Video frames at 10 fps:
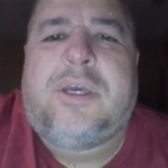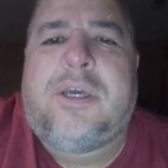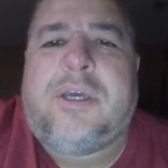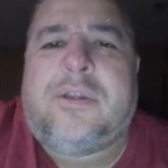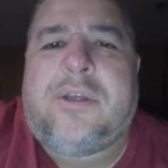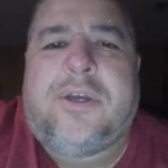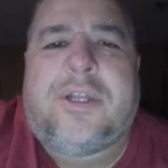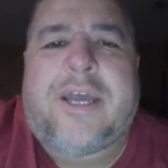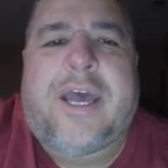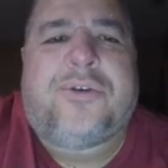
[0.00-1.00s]
And
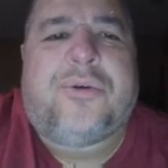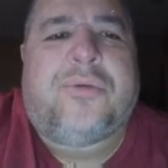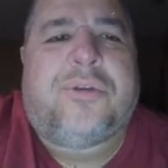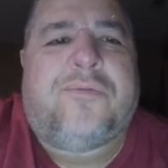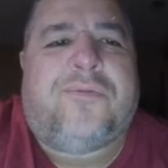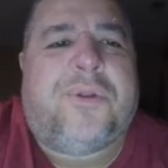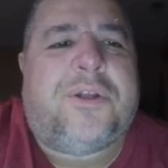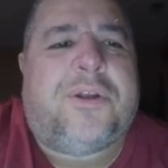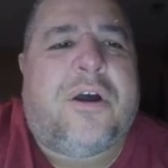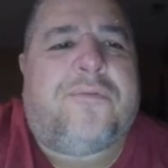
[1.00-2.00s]
you could add your own
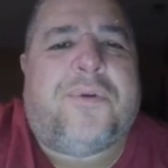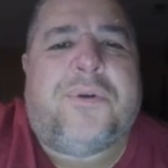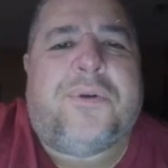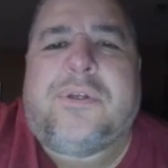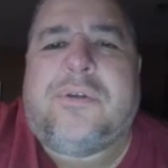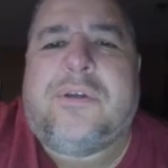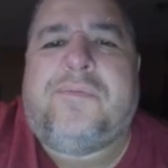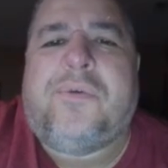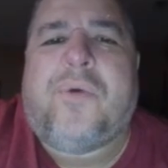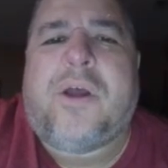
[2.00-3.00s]
affiliate offers
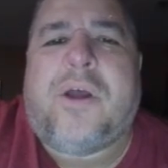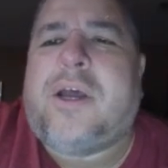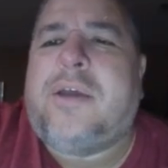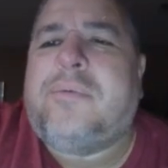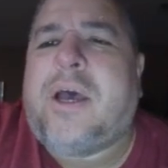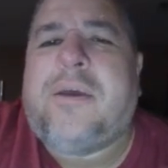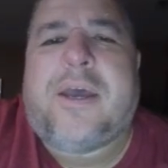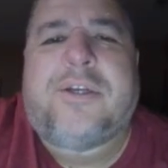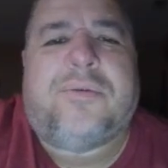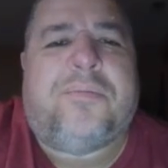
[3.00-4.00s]
if you want. I, I
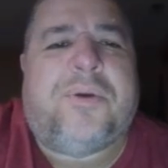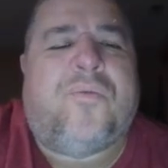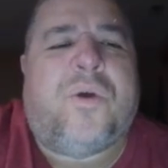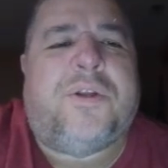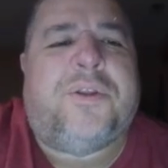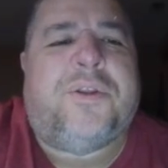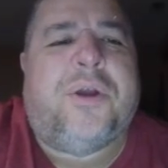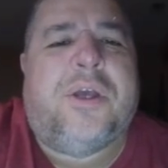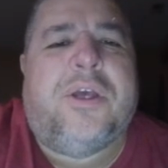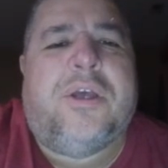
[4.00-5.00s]
actually put one in
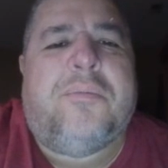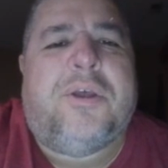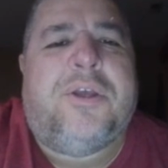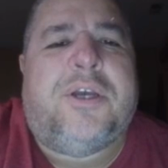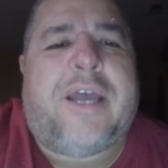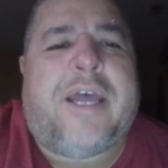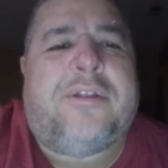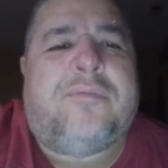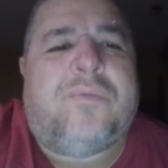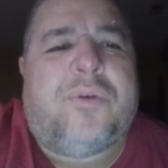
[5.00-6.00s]
there, but you could
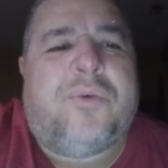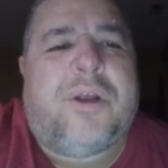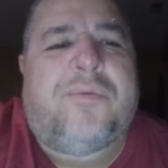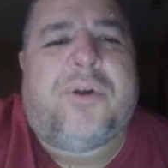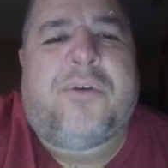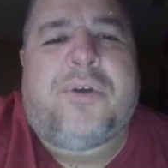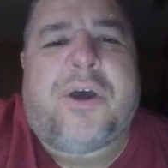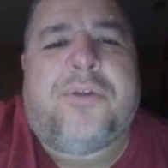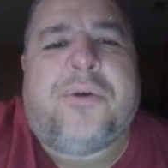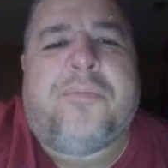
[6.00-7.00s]
add whatever
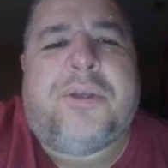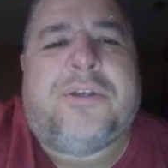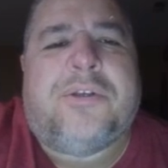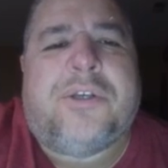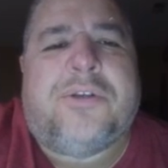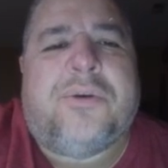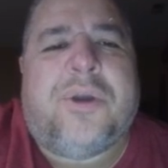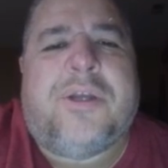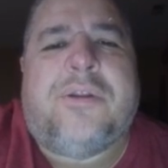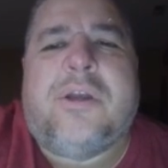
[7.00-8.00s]
other businesses you're
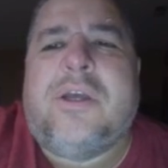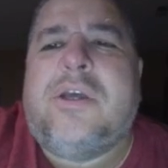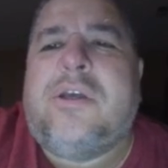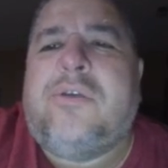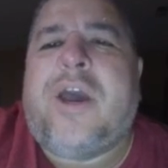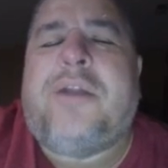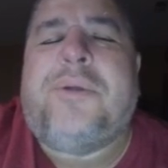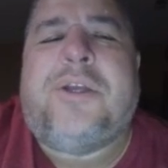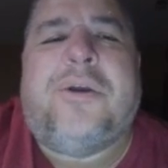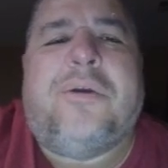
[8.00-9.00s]
in. You
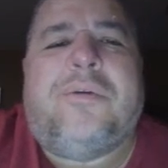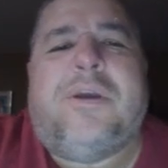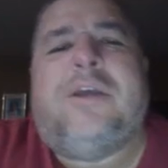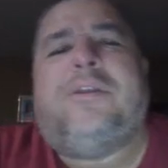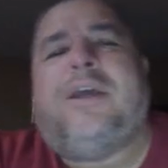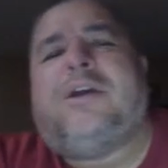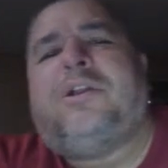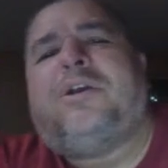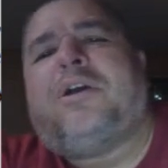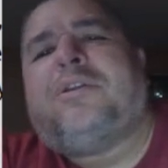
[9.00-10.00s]
add them in here and they
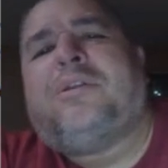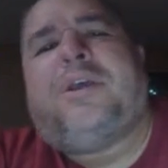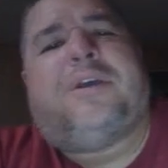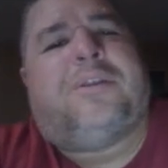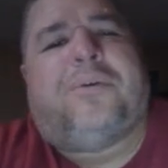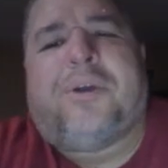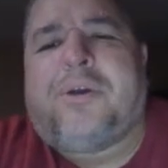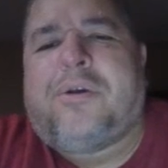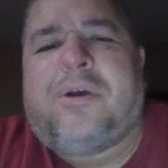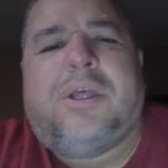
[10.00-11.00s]
click on the link, and there
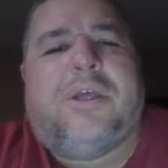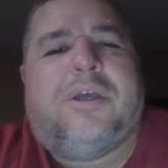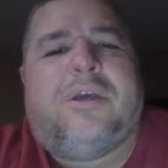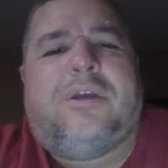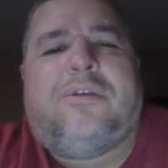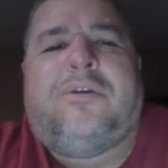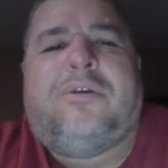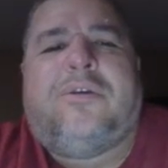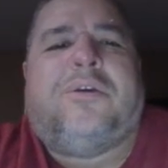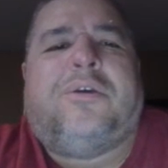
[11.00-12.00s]
you go. You,
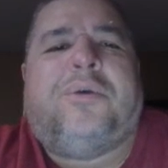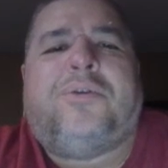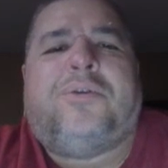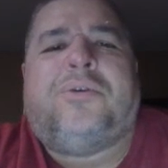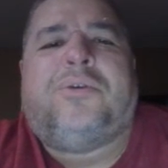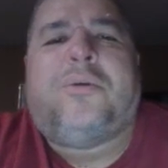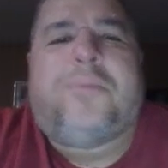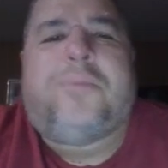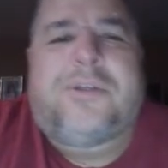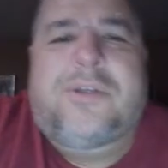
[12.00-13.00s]
you can build your
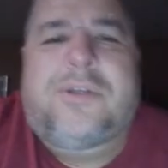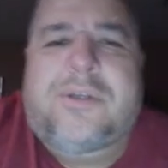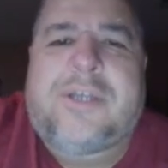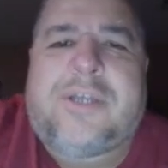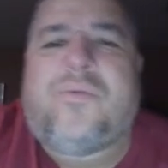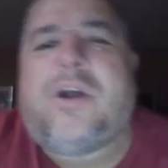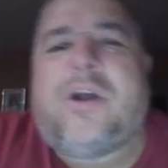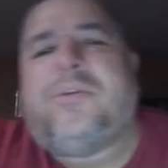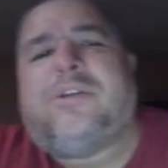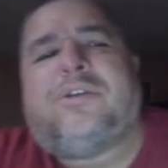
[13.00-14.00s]
other business as
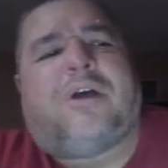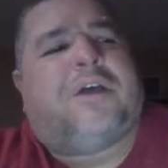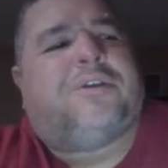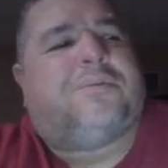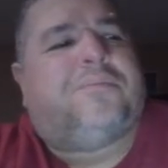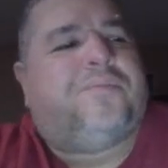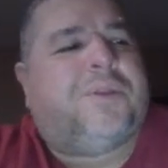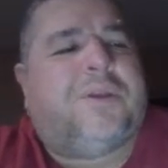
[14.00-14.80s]
well, which is awesome.